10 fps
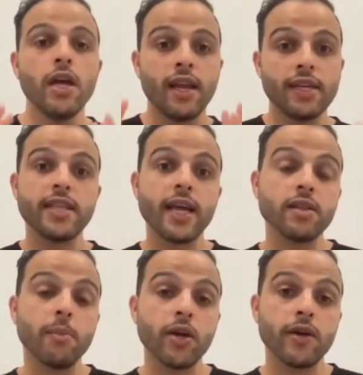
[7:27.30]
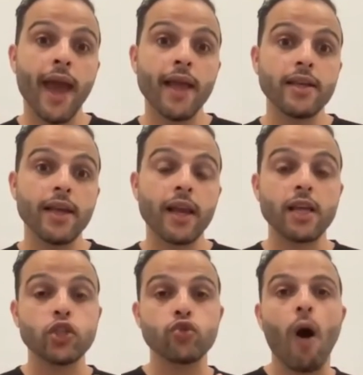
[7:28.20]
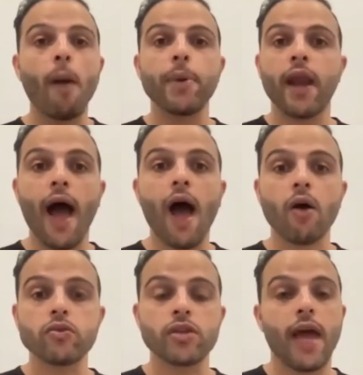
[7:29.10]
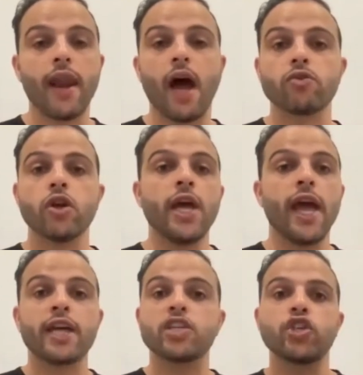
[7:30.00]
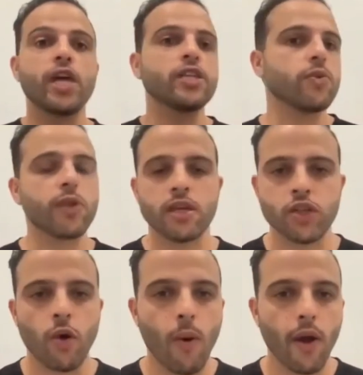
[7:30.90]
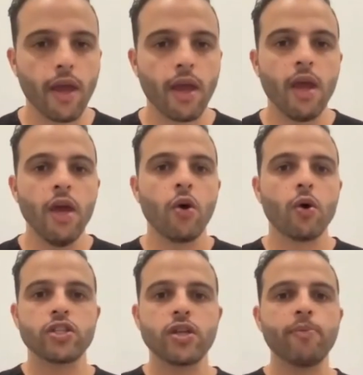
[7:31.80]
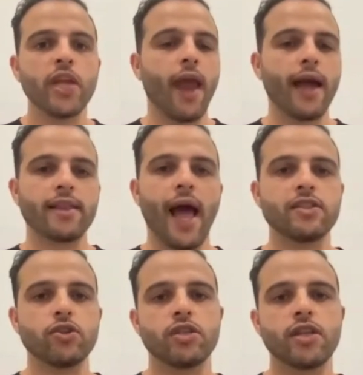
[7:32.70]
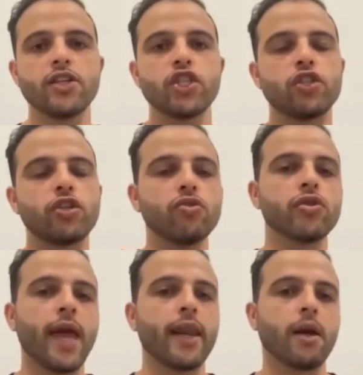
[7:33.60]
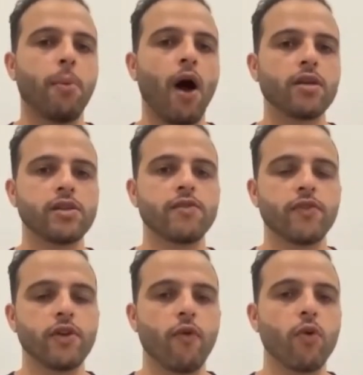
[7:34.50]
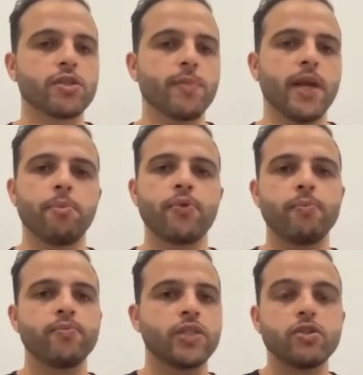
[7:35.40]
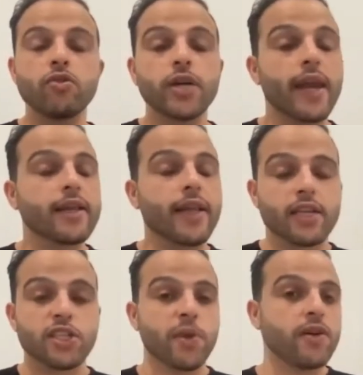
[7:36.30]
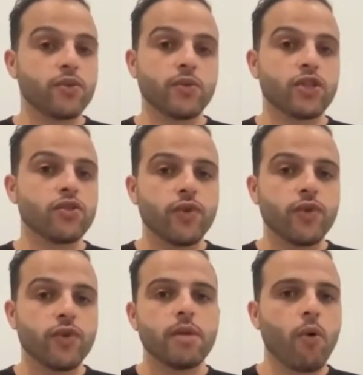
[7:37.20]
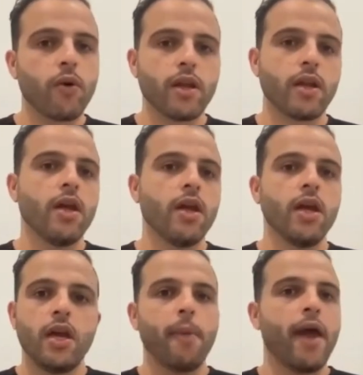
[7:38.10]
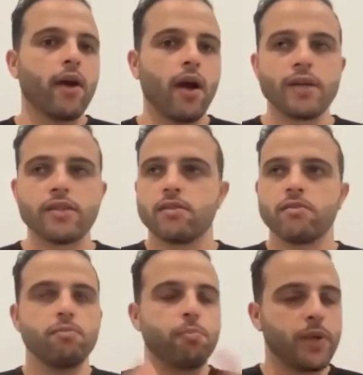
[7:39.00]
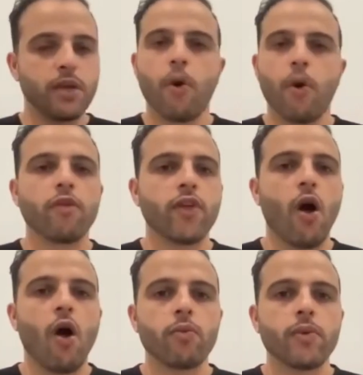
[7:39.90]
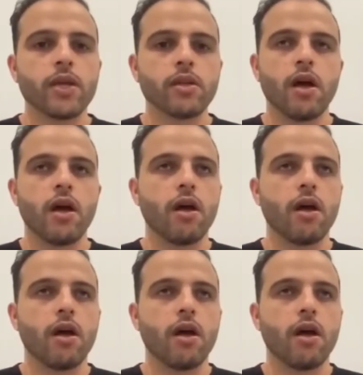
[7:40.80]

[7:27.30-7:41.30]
Let's take some of your candy and let's swap it out, and I'll exchange it with a toy or something like that. So they're still getting a positive reinforcement, still getting the experience, which is really important in America as being part of the Halloween,